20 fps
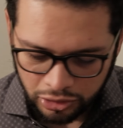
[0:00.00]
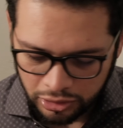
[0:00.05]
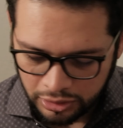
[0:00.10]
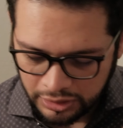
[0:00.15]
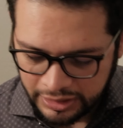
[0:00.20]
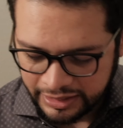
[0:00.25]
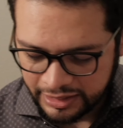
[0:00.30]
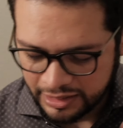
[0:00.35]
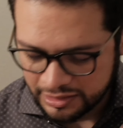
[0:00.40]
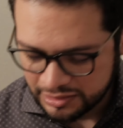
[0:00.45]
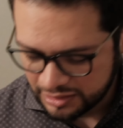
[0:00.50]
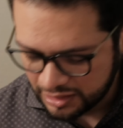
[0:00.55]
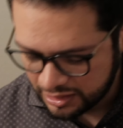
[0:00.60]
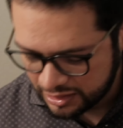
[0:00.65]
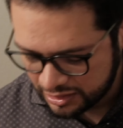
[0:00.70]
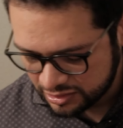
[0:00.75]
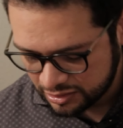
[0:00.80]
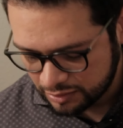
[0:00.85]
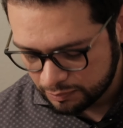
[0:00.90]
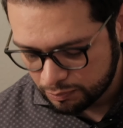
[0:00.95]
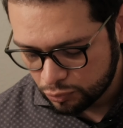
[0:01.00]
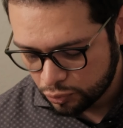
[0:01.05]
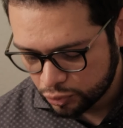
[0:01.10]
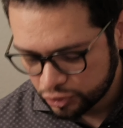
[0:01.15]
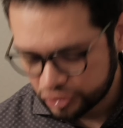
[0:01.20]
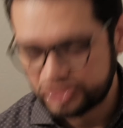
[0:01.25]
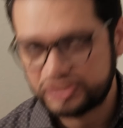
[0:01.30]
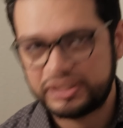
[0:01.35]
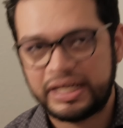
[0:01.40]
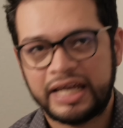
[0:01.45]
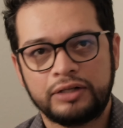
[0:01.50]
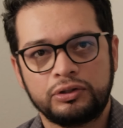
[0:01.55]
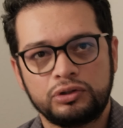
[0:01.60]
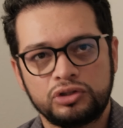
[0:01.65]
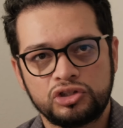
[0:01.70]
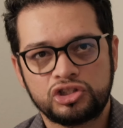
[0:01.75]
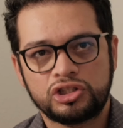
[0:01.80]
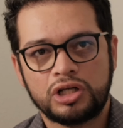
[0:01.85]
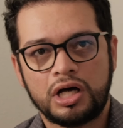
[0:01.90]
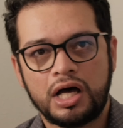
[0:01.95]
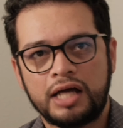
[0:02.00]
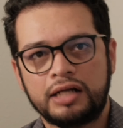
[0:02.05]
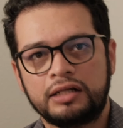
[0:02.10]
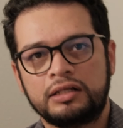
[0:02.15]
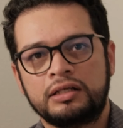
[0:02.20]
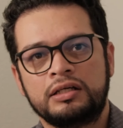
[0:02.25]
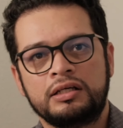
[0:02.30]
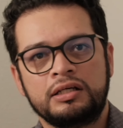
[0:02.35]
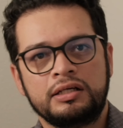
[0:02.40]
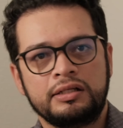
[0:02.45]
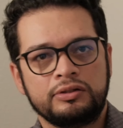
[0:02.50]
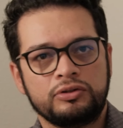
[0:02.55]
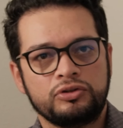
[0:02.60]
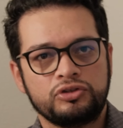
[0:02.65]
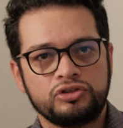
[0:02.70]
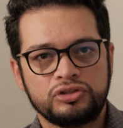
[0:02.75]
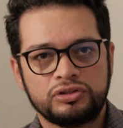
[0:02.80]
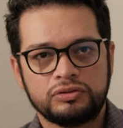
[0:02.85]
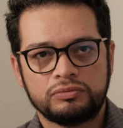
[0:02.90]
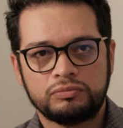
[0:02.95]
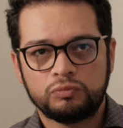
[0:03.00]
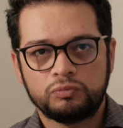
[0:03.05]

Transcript: like I said, it's a more standard shot. There's